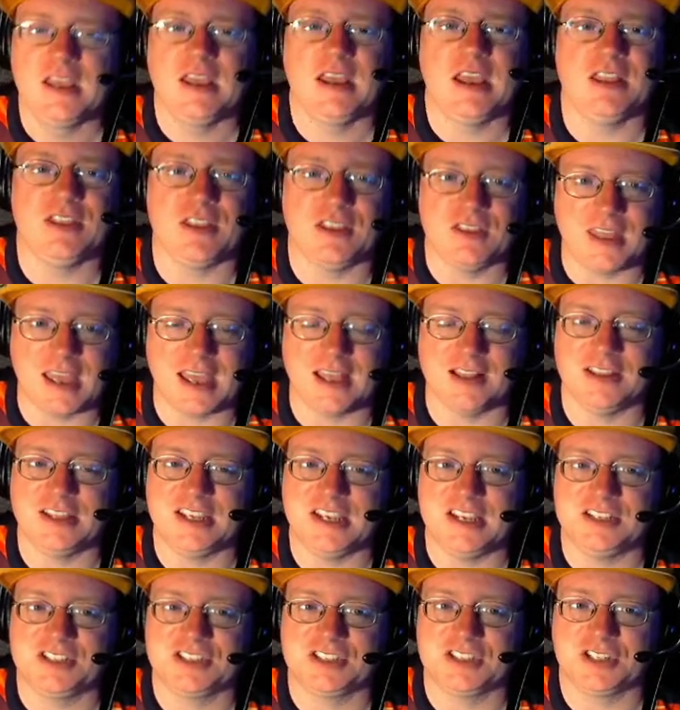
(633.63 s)
And then that
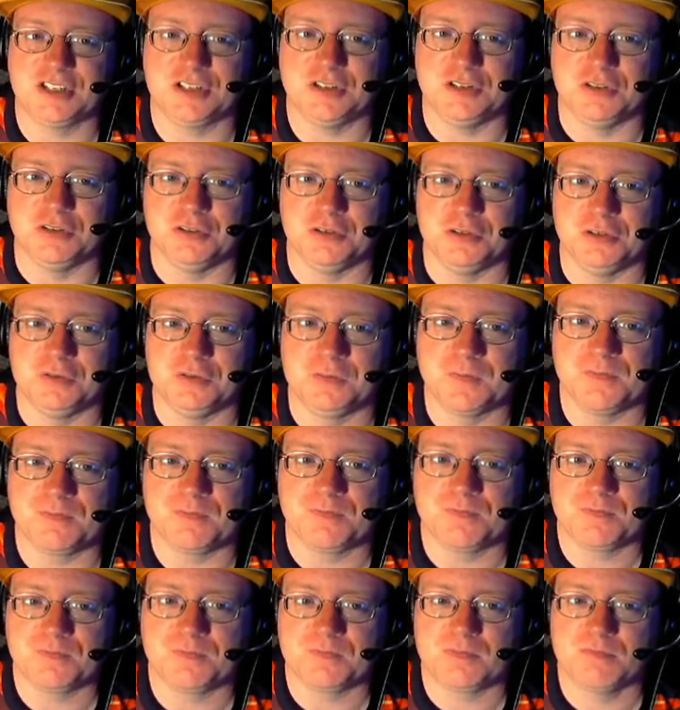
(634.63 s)
leads to
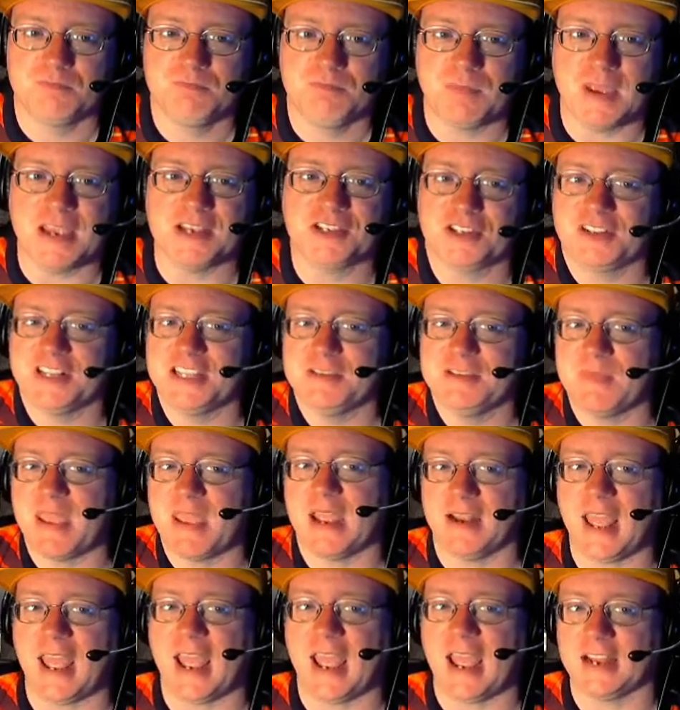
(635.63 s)
basically
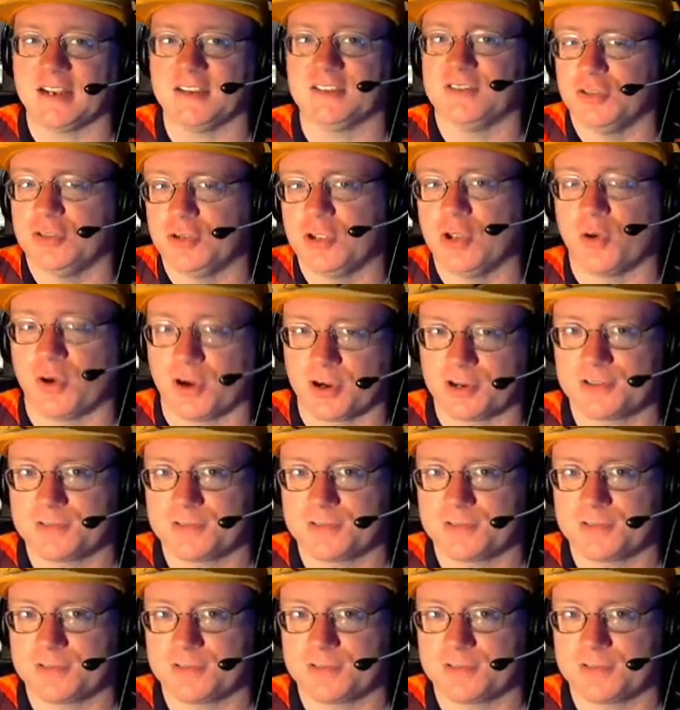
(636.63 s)
Manhattan, New York.